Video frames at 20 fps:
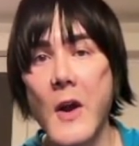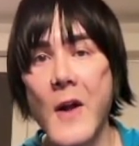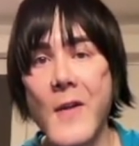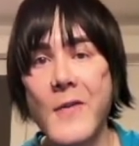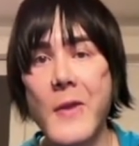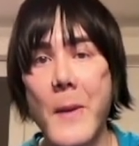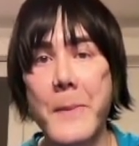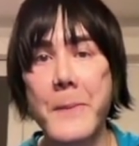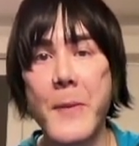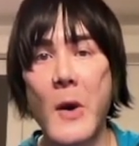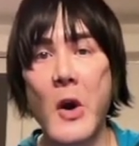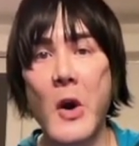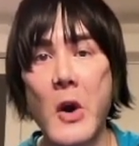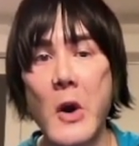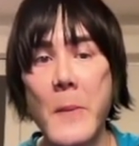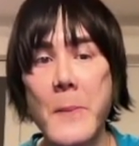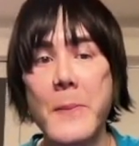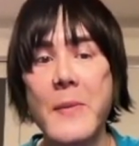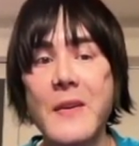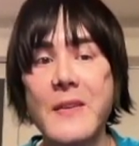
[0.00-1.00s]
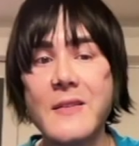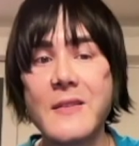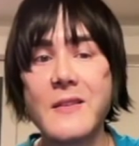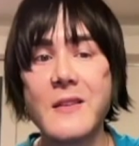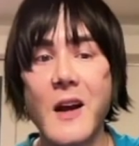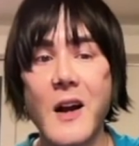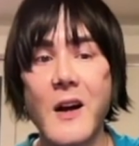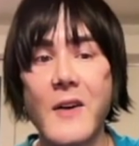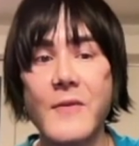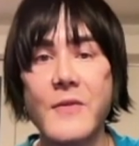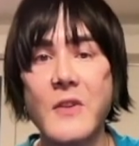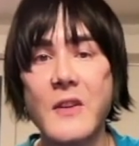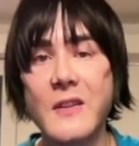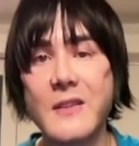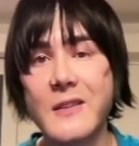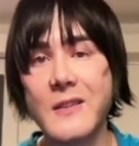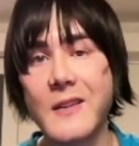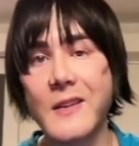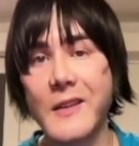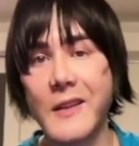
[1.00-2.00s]
The purpose of
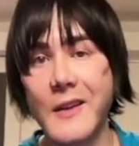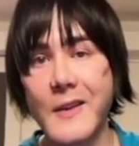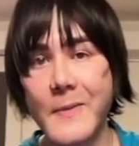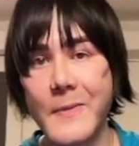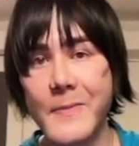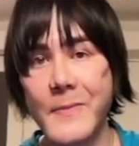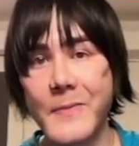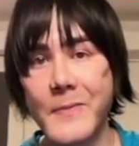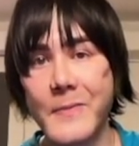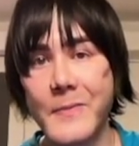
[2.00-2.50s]
this clip